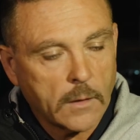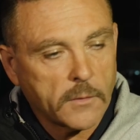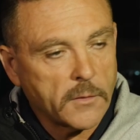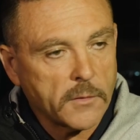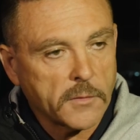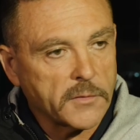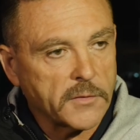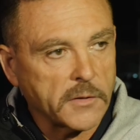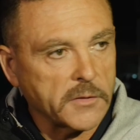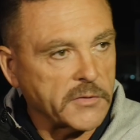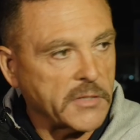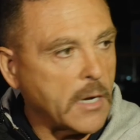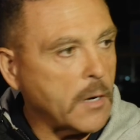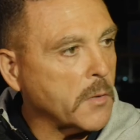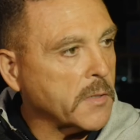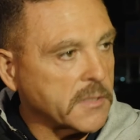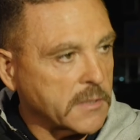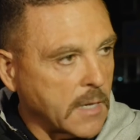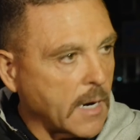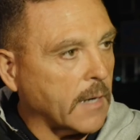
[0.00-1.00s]
There's
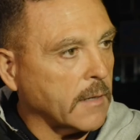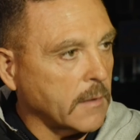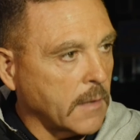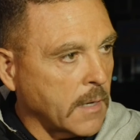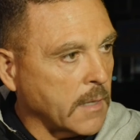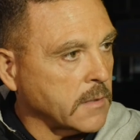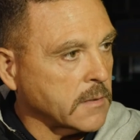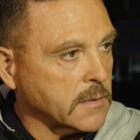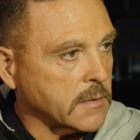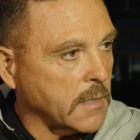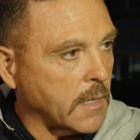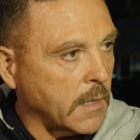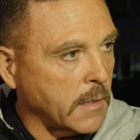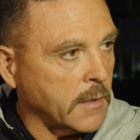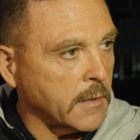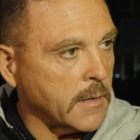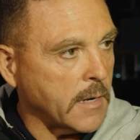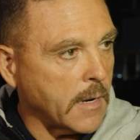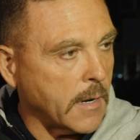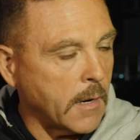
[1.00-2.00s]
always guidelines
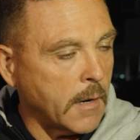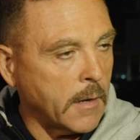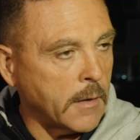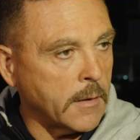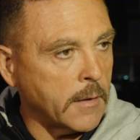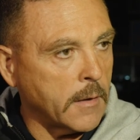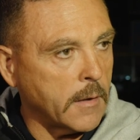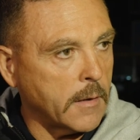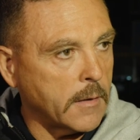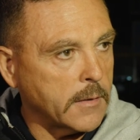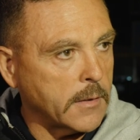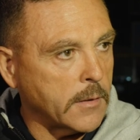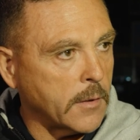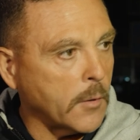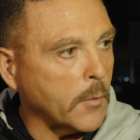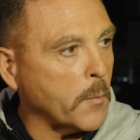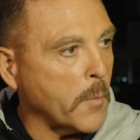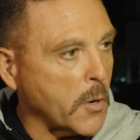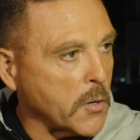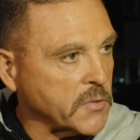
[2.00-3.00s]
on you
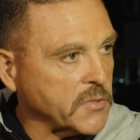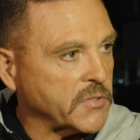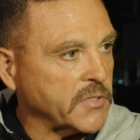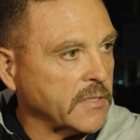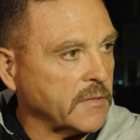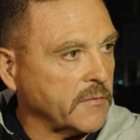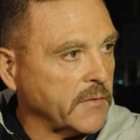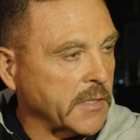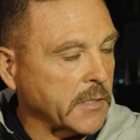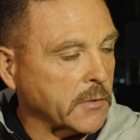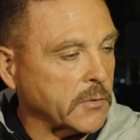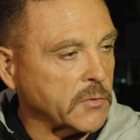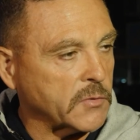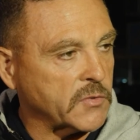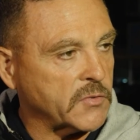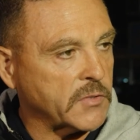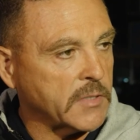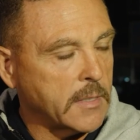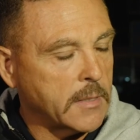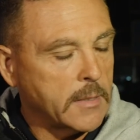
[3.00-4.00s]
know, emergency
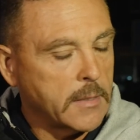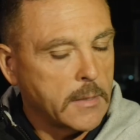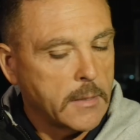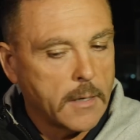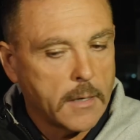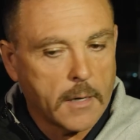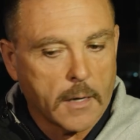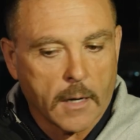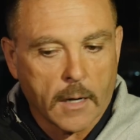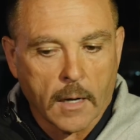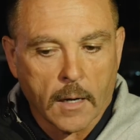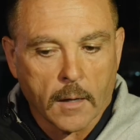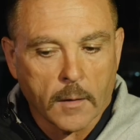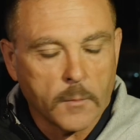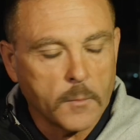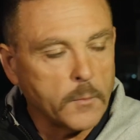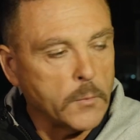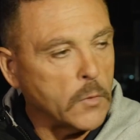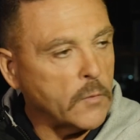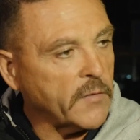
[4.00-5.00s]
vehicles
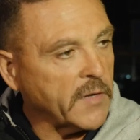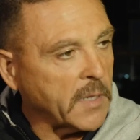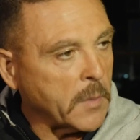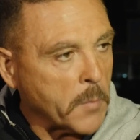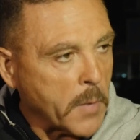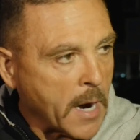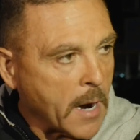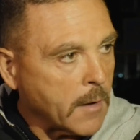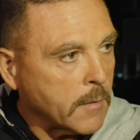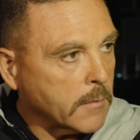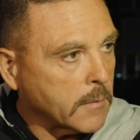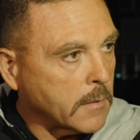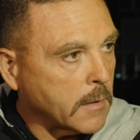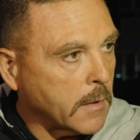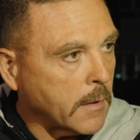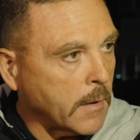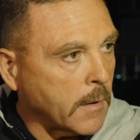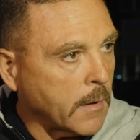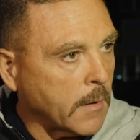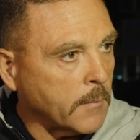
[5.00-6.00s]
moving about.
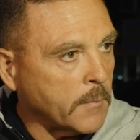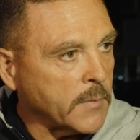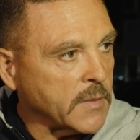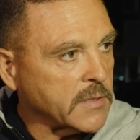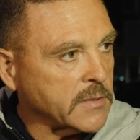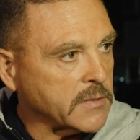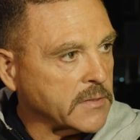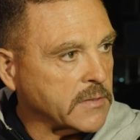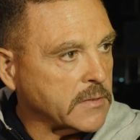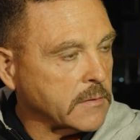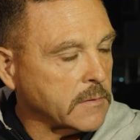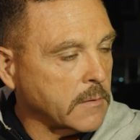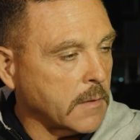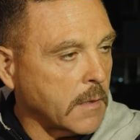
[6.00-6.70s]
These